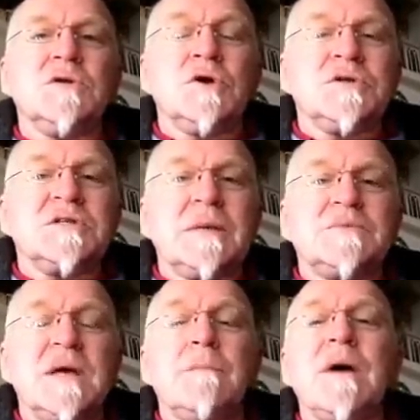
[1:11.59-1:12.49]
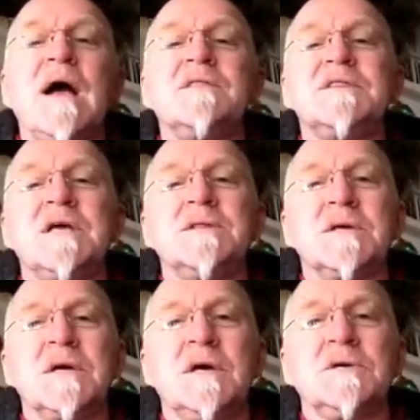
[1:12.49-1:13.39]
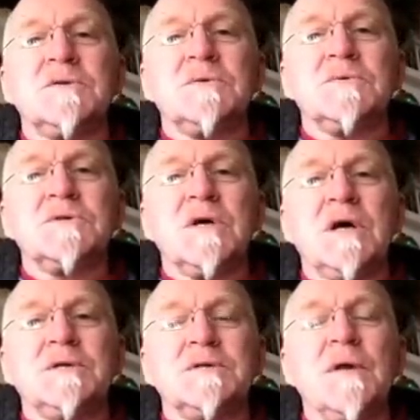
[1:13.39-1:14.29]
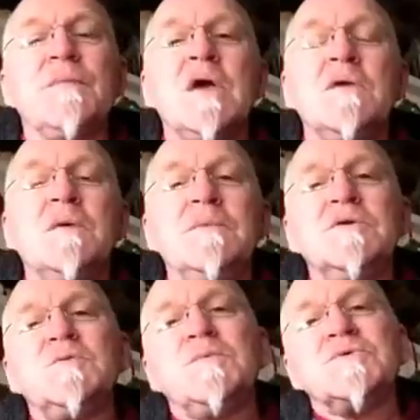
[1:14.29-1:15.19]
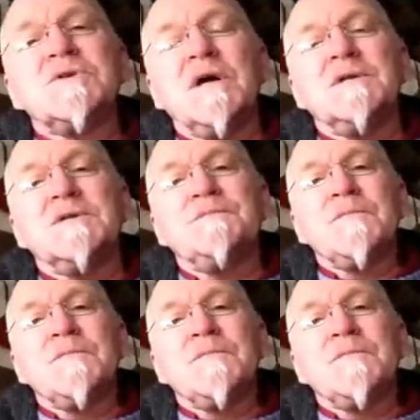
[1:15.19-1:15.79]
early September and then the cardinal signs. The mutable signs,